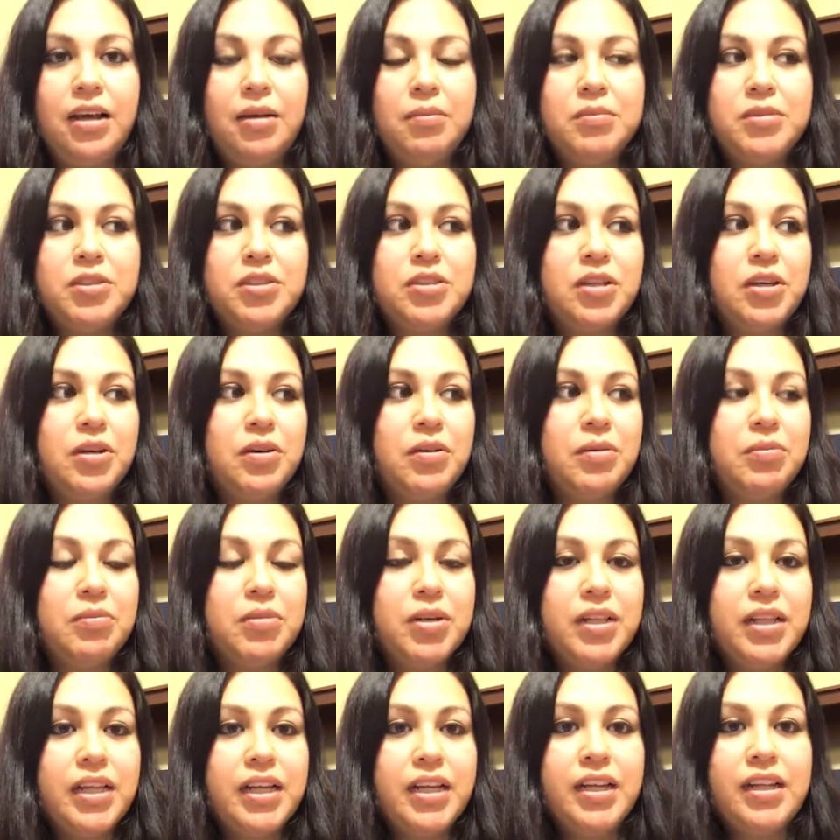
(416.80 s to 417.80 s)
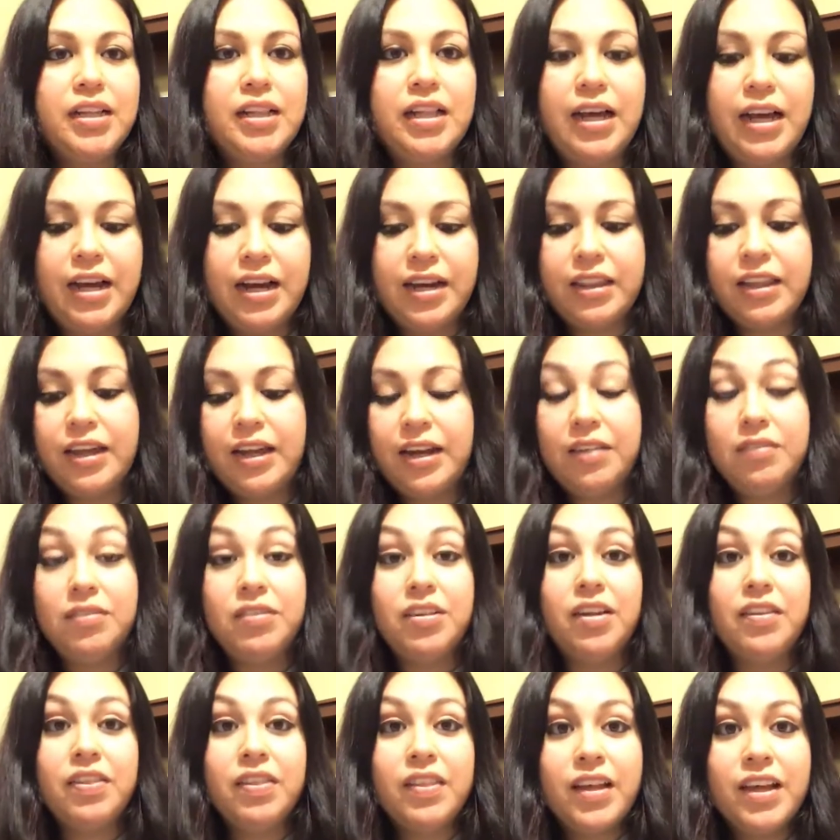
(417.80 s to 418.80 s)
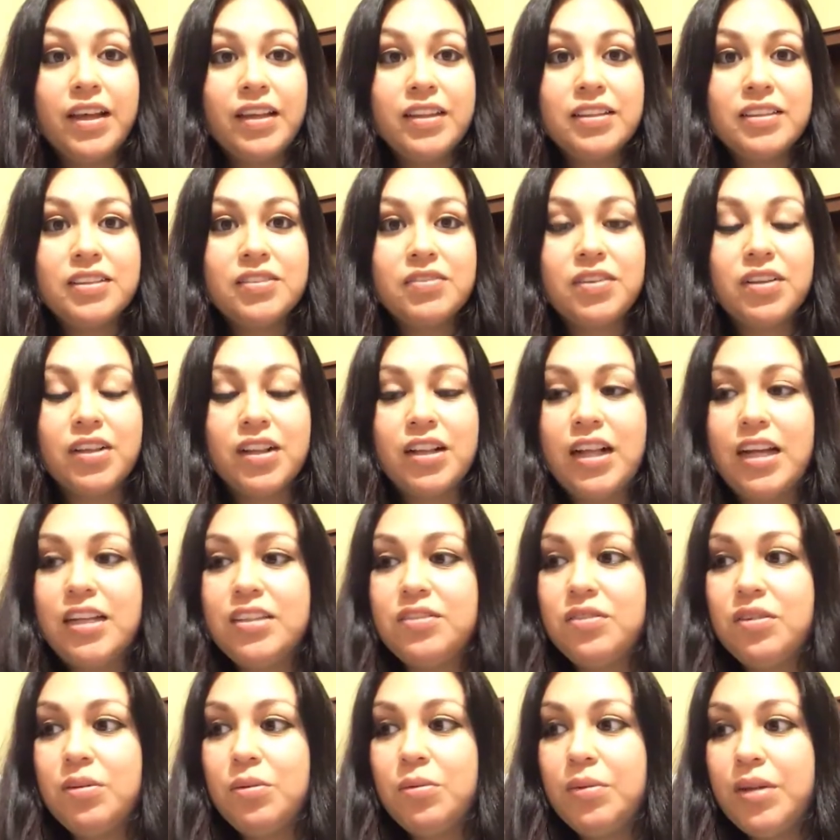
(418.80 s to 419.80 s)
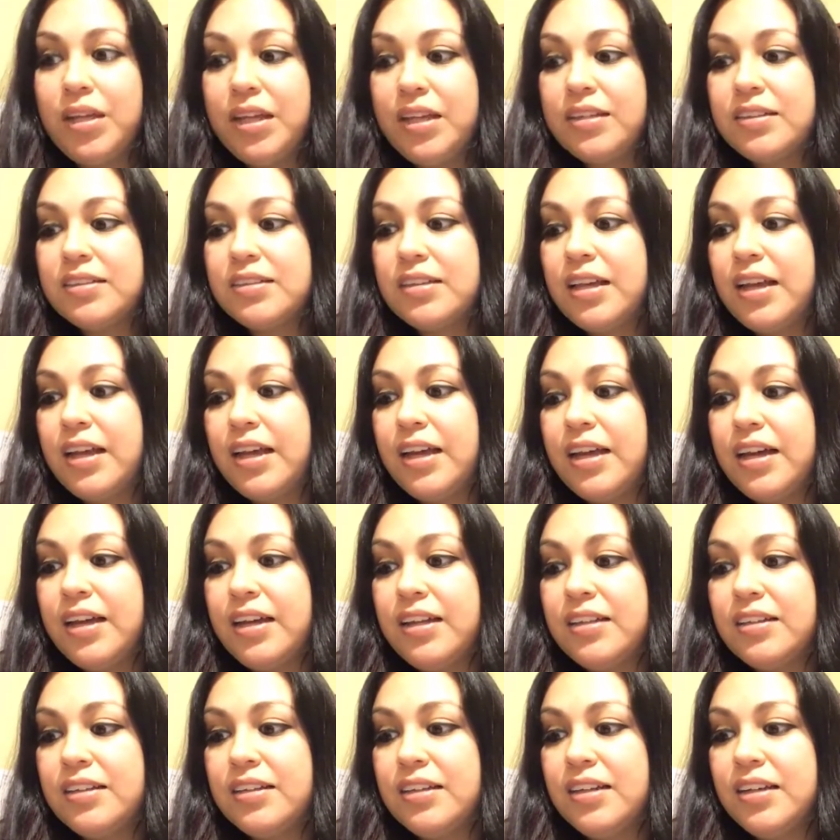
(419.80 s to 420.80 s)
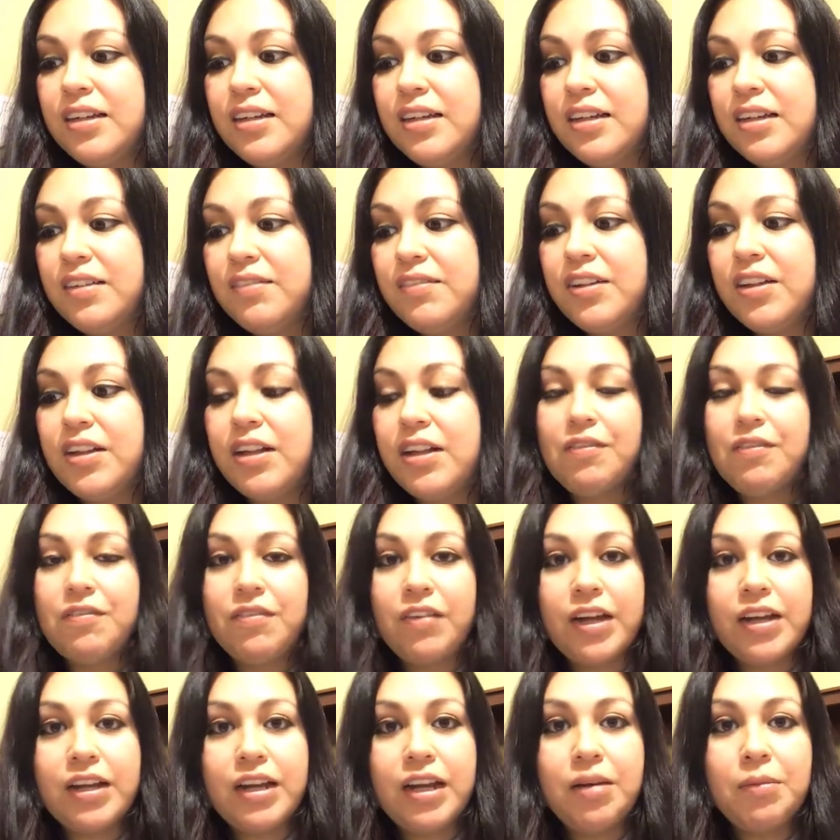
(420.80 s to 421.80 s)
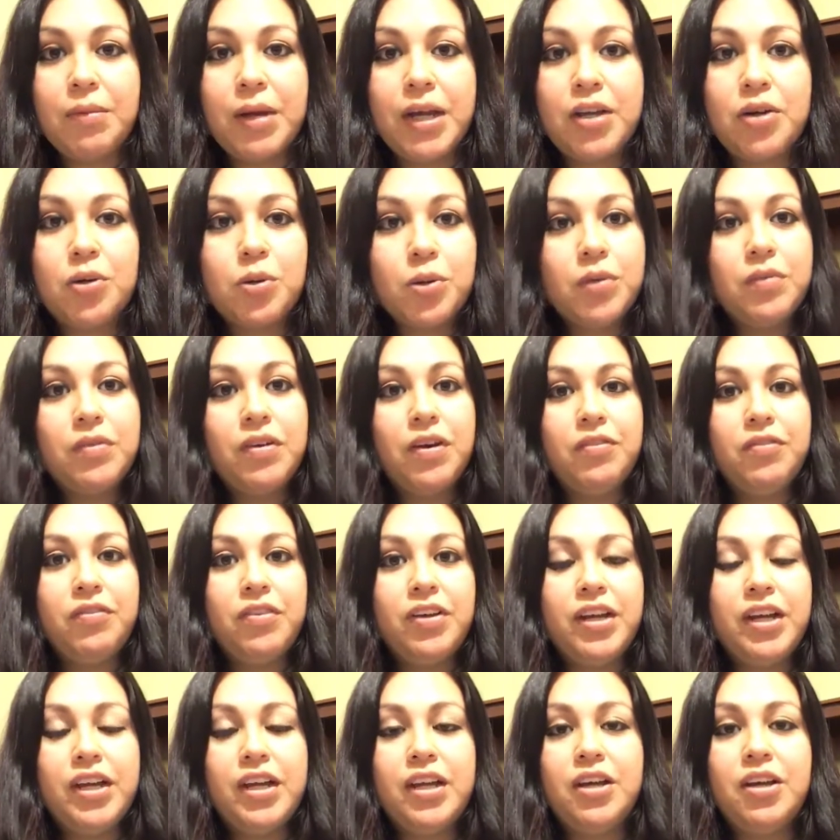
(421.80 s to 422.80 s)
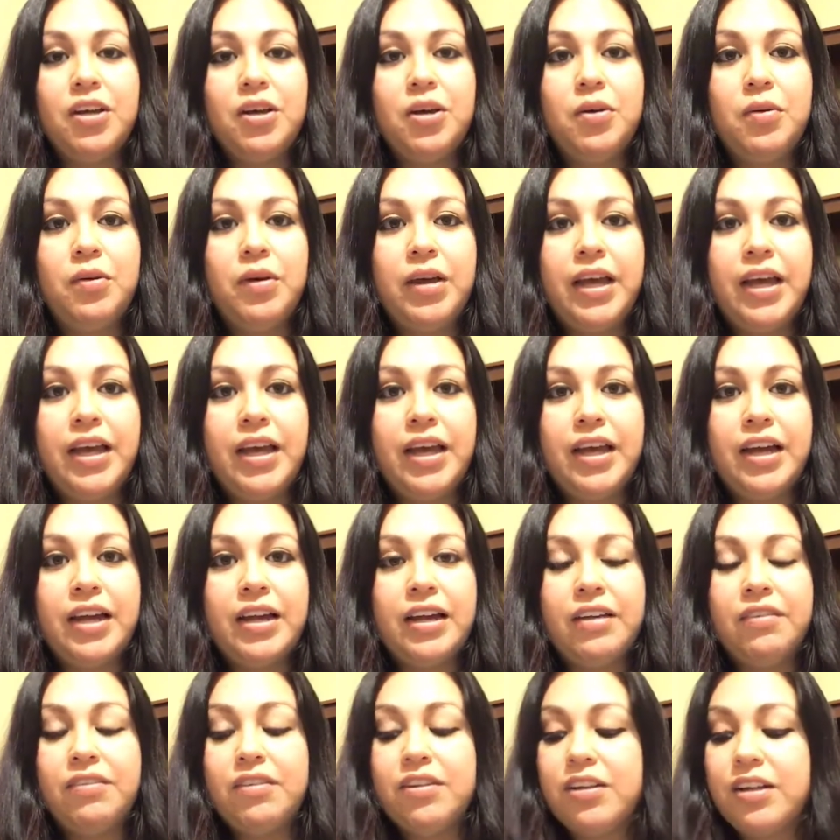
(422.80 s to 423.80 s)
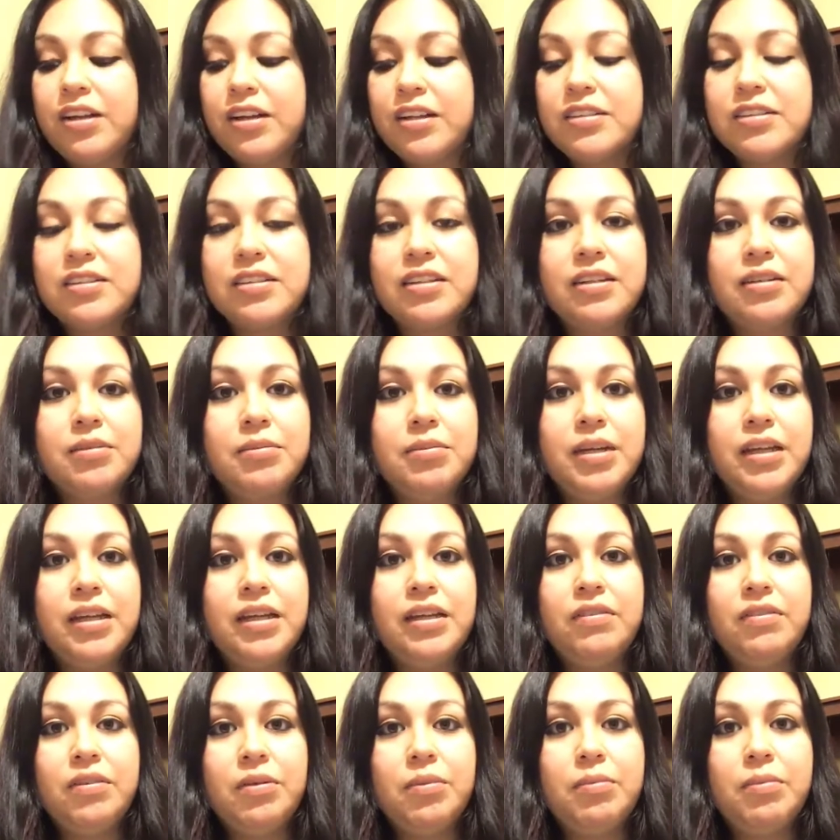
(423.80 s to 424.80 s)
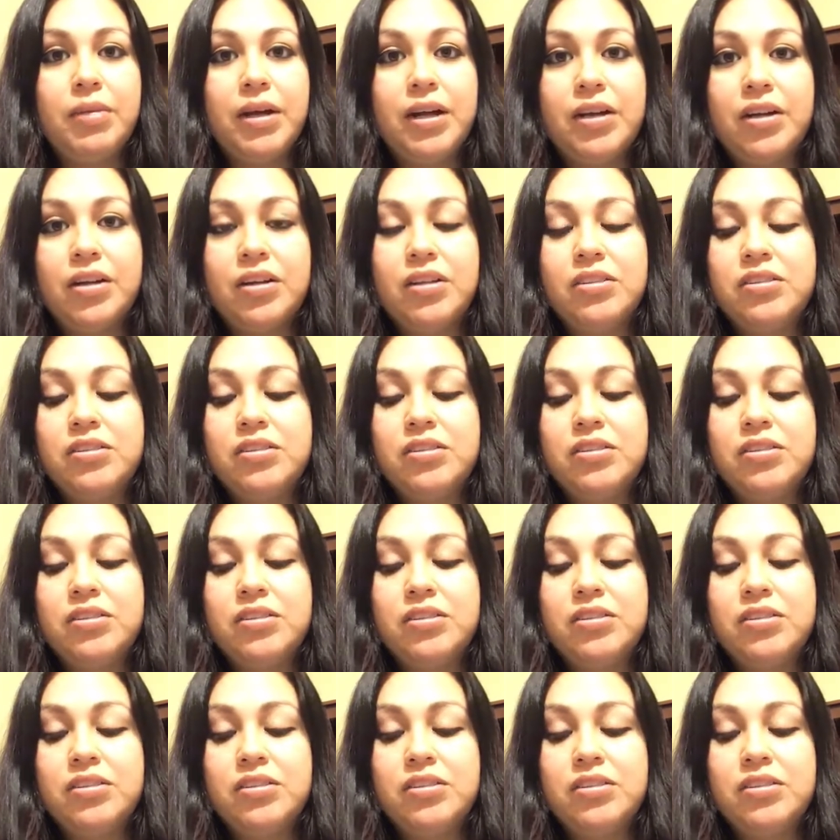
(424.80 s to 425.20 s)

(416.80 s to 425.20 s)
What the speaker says: So I'm really glad that I've done this for the last few weeks, and feel finding my groove on video, and I feel like it's going to be even better.